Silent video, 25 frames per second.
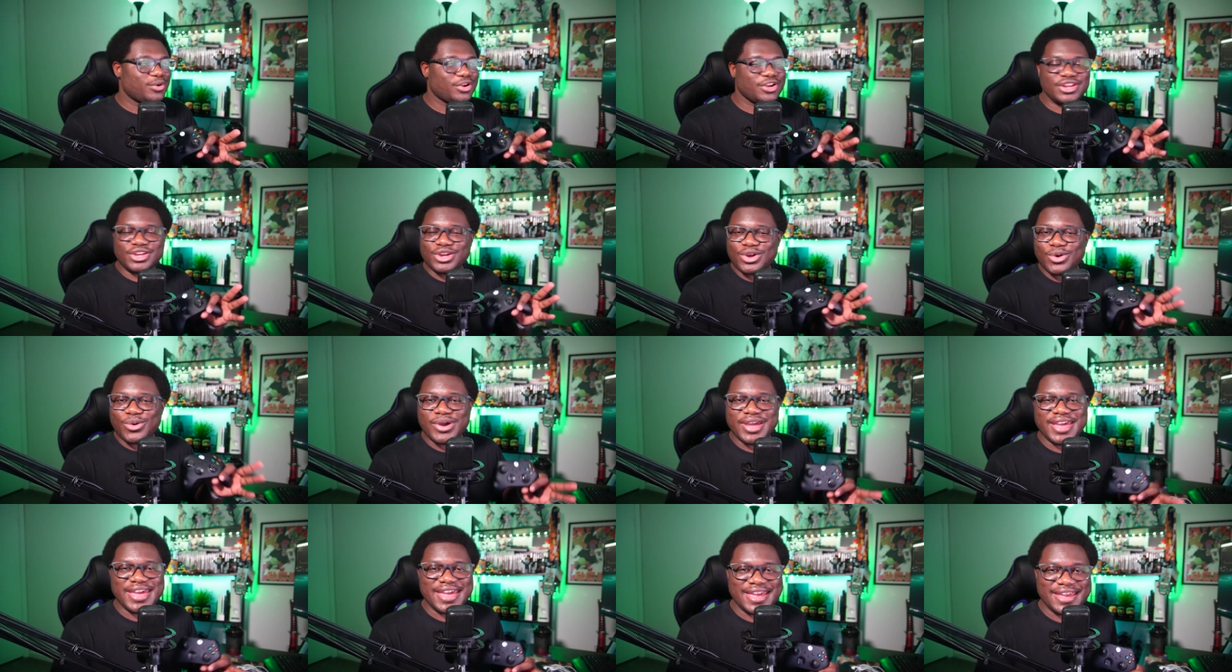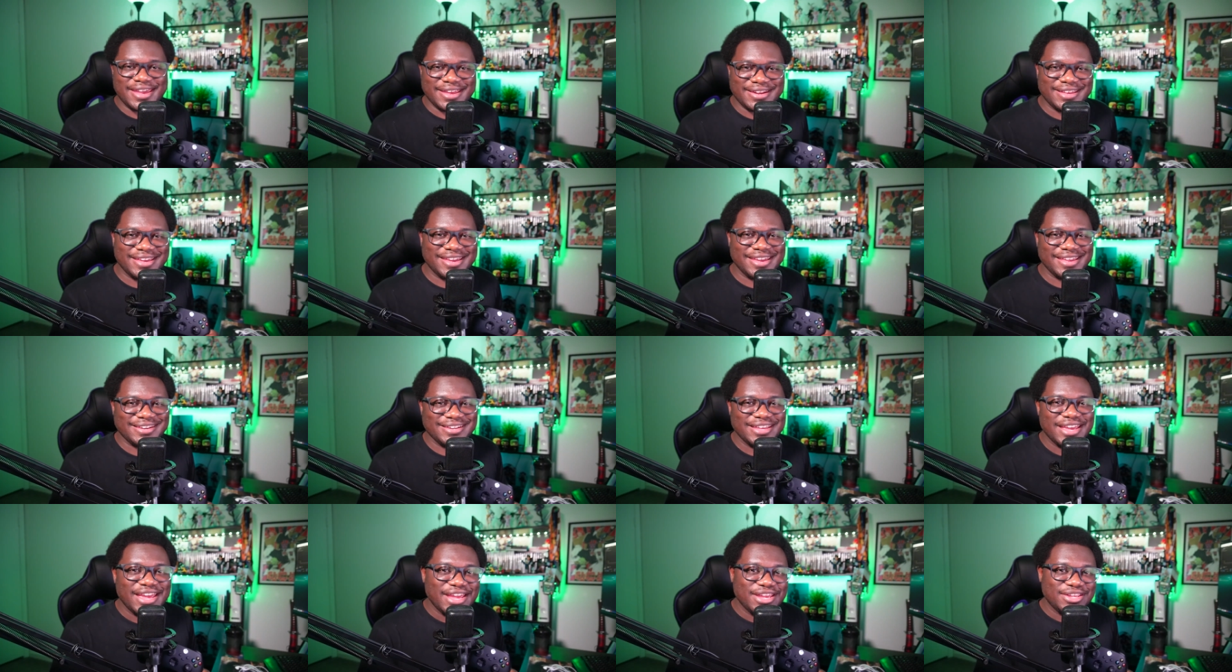we're gonna go ahead
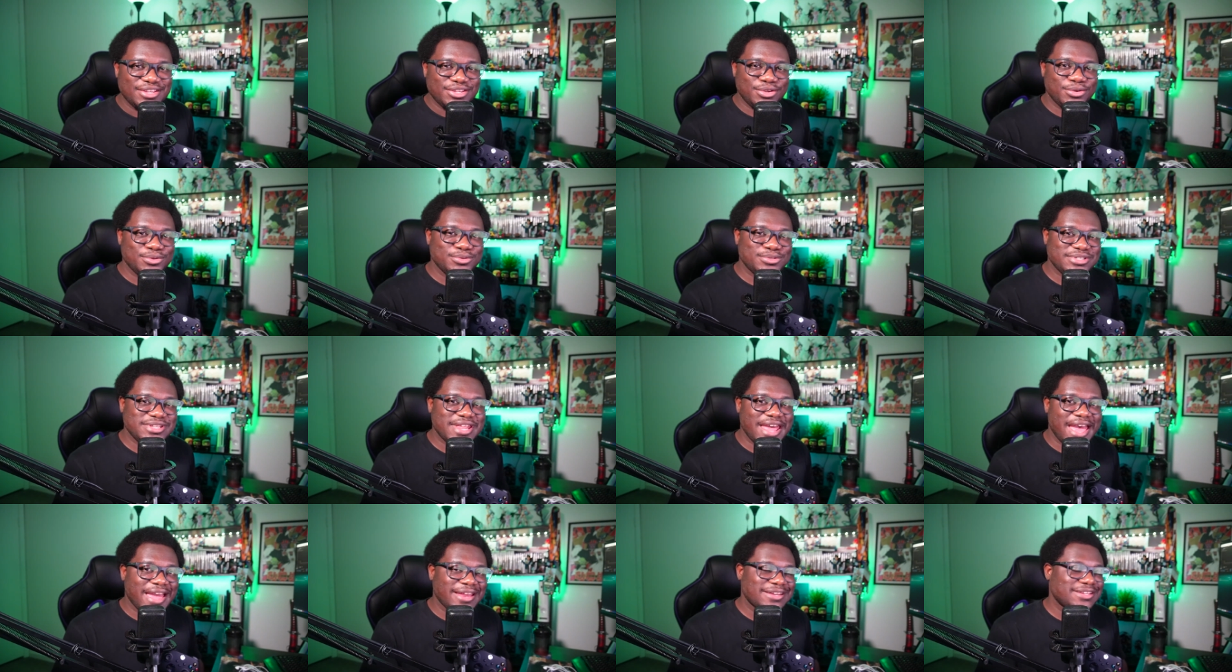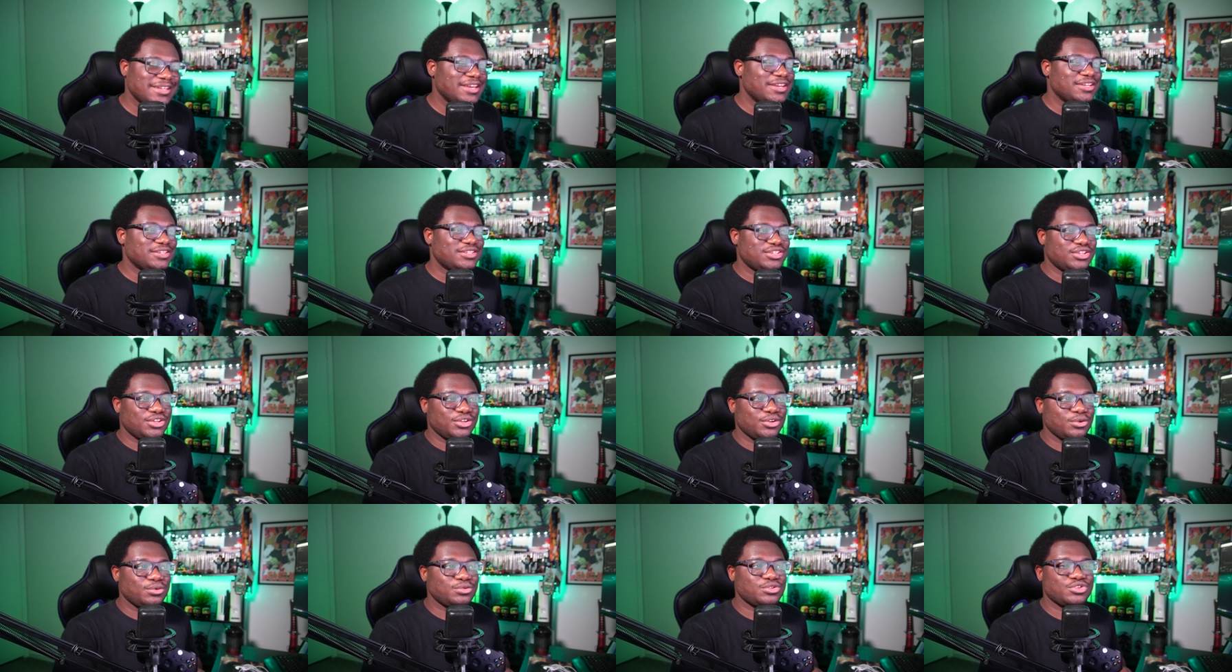and use that
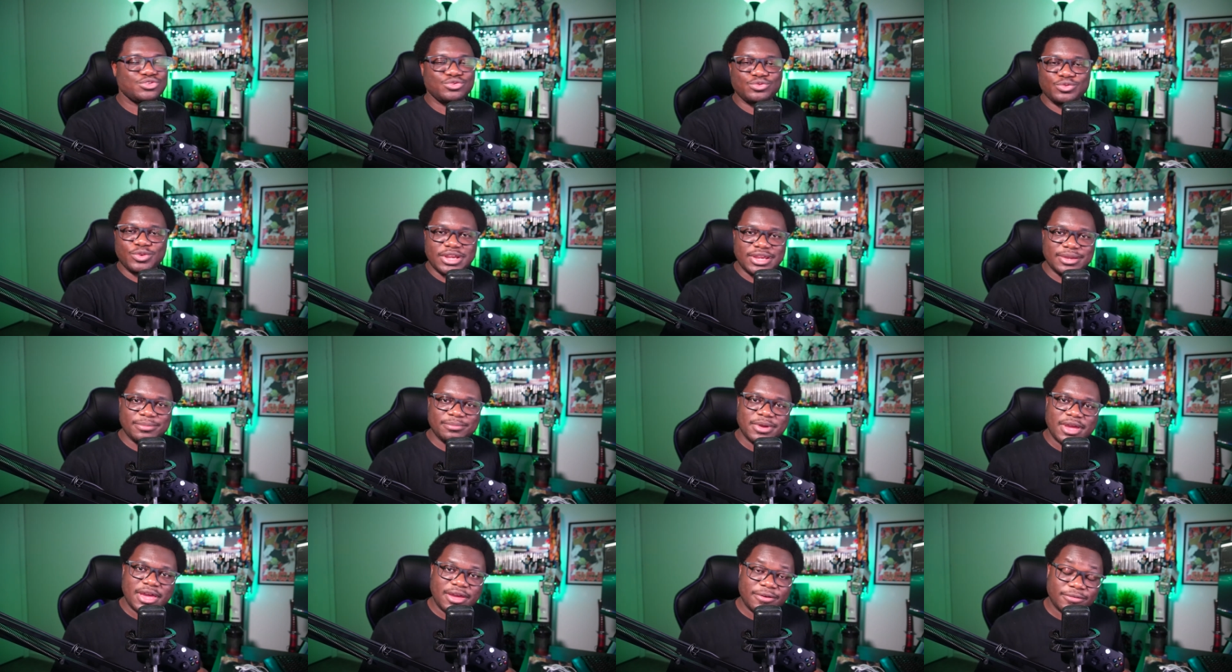to stream